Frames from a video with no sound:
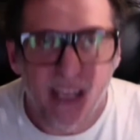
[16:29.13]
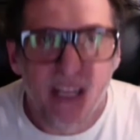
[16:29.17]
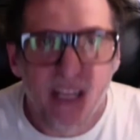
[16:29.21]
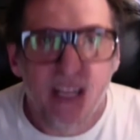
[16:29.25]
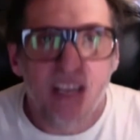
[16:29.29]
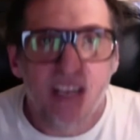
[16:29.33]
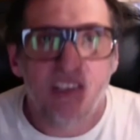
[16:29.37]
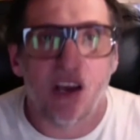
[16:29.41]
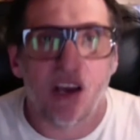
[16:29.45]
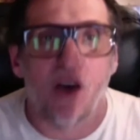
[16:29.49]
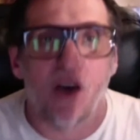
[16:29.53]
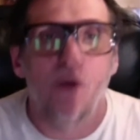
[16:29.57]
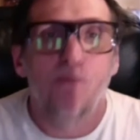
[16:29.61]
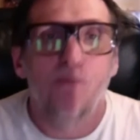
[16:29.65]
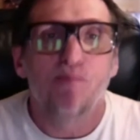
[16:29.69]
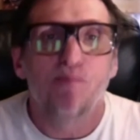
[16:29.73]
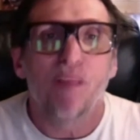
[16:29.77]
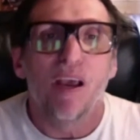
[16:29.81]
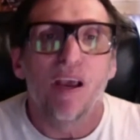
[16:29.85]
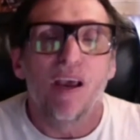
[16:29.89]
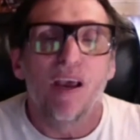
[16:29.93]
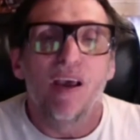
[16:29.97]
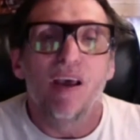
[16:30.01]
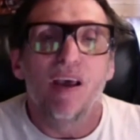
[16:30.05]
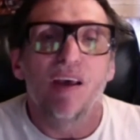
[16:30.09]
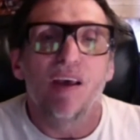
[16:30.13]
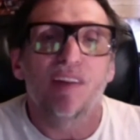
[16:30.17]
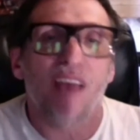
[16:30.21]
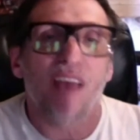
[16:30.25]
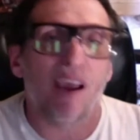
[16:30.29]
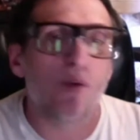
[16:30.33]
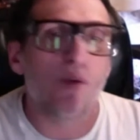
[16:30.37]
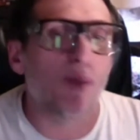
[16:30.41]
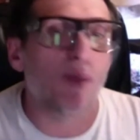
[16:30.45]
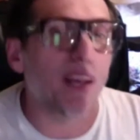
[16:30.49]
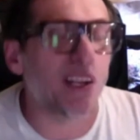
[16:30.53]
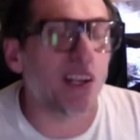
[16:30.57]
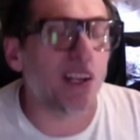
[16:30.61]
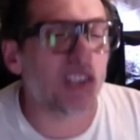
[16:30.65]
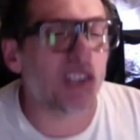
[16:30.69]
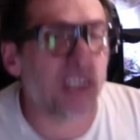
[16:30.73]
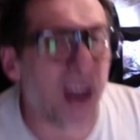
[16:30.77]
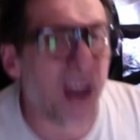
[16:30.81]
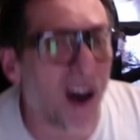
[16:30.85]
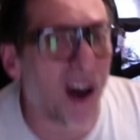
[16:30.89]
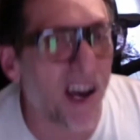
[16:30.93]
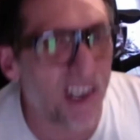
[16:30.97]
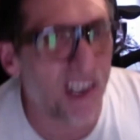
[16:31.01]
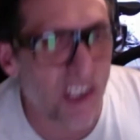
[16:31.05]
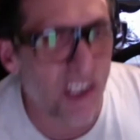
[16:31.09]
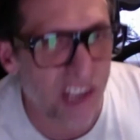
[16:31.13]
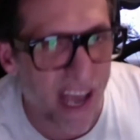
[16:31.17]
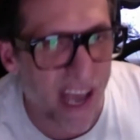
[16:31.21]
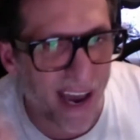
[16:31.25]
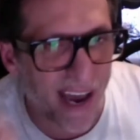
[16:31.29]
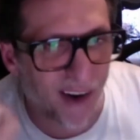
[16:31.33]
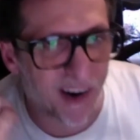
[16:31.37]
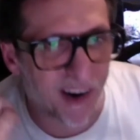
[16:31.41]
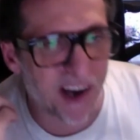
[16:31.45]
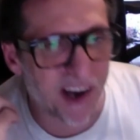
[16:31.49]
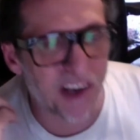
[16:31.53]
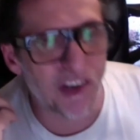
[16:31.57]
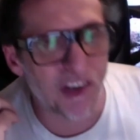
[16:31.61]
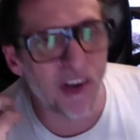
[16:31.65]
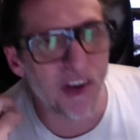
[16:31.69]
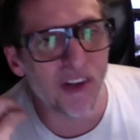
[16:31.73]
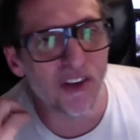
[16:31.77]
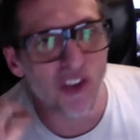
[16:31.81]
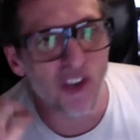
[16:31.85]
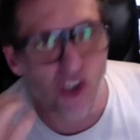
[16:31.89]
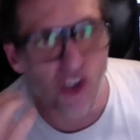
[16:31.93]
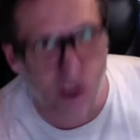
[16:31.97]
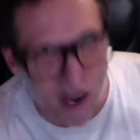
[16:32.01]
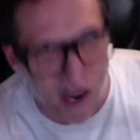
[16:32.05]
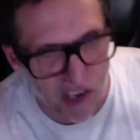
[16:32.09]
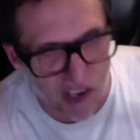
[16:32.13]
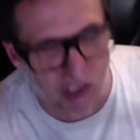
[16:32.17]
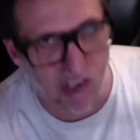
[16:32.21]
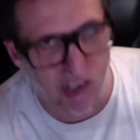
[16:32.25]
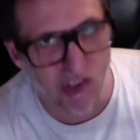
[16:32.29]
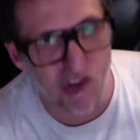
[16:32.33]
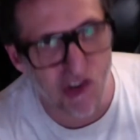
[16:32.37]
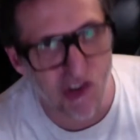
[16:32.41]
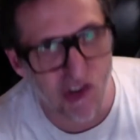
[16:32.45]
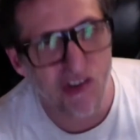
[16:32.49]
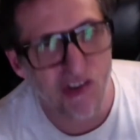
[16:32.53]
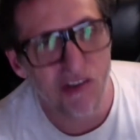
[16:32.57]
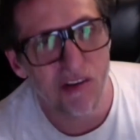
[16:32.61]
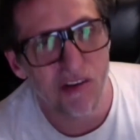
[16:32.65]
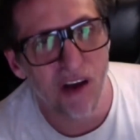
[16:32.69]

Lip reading: So they will entice our stressors,